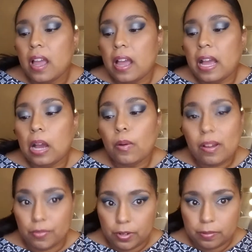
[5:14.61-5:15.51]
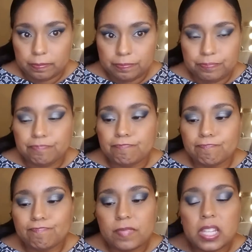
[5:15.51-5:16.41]
However,
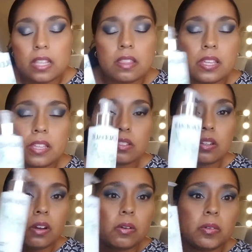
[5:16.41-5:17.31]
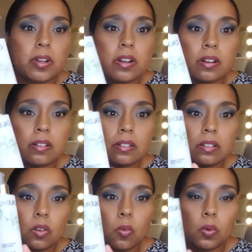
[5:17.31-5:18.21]
this toner
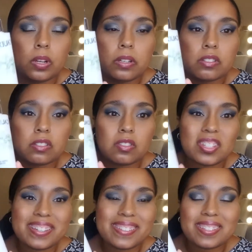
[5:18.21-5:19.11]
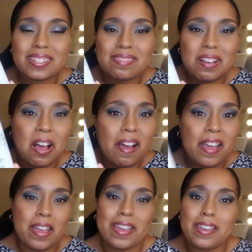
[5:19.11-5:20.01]
was just
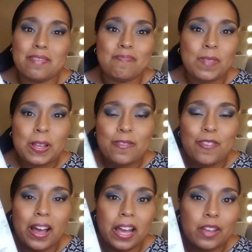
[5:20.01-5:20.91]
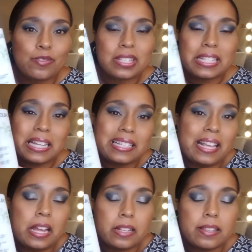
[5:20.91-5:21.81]
a 5-6
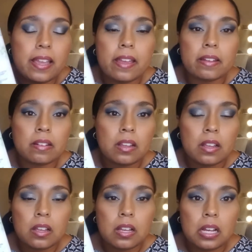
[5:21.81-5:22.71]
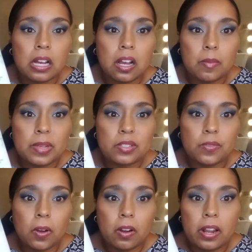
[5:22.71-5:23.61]
out of 10 as
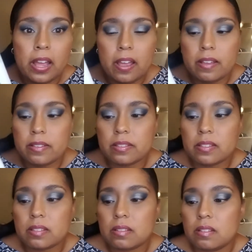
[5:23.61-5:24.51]
far as